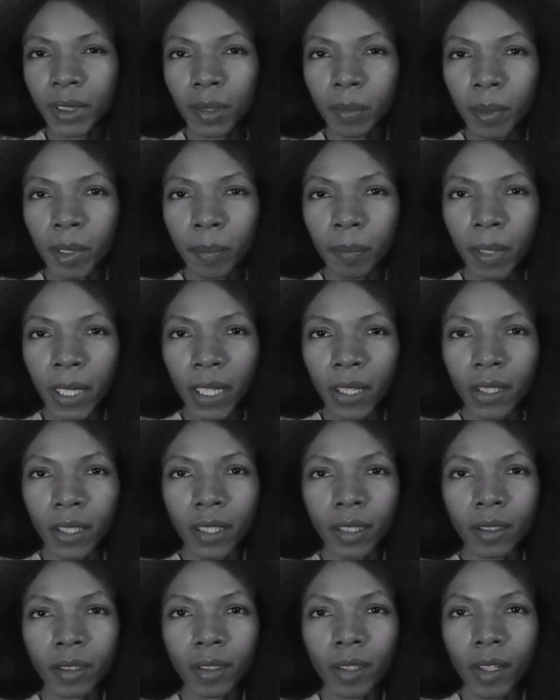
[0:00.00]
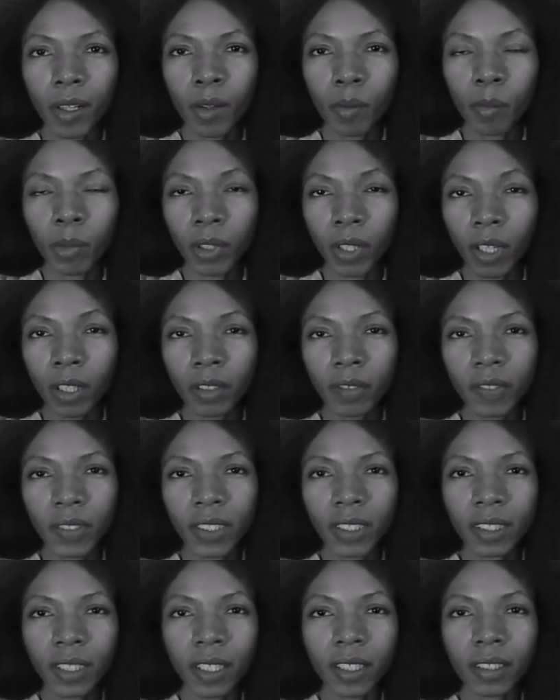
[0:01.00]
to be barren, but all of a
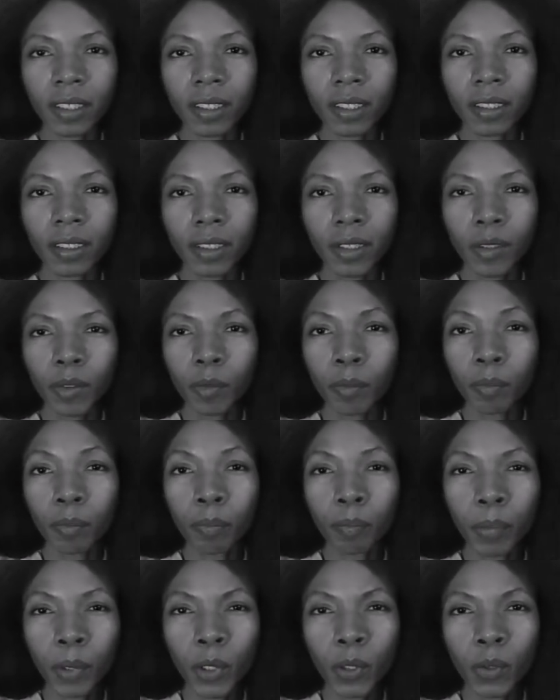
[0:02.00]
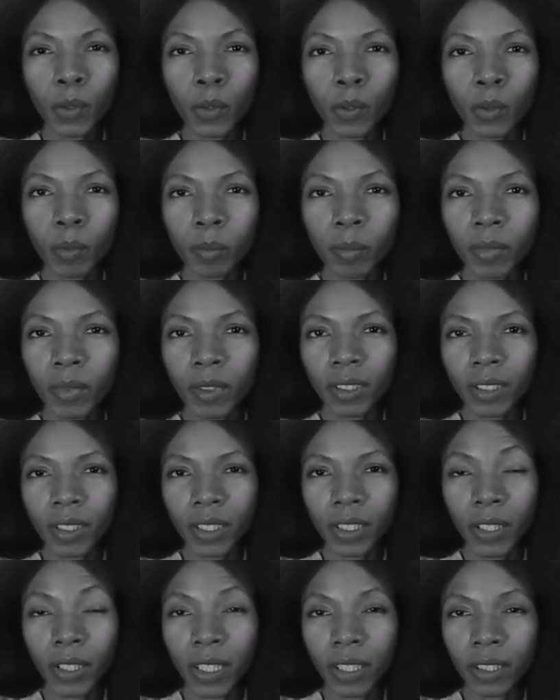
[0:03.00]
sudden, boom,
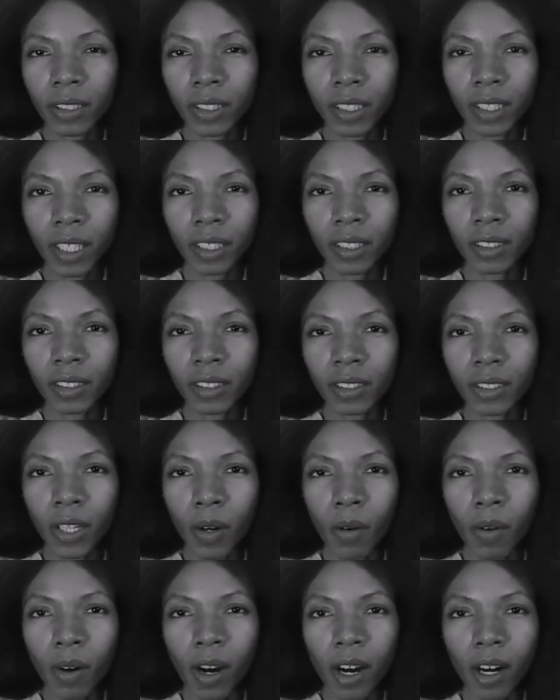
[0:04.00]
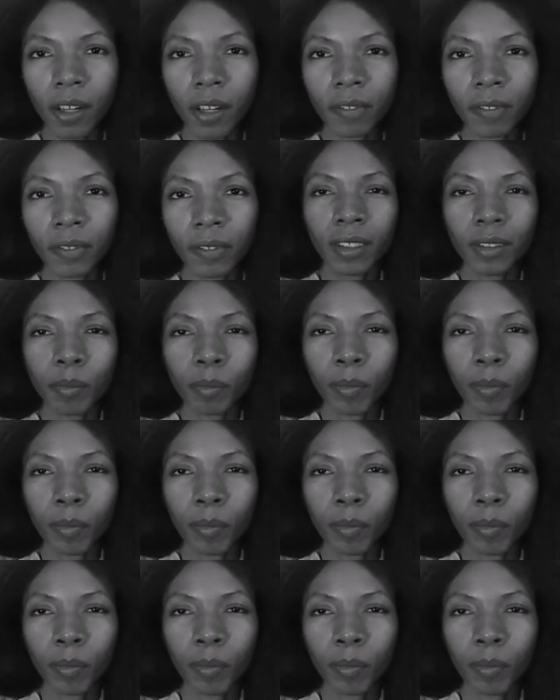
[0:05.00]
you hear the guns go off.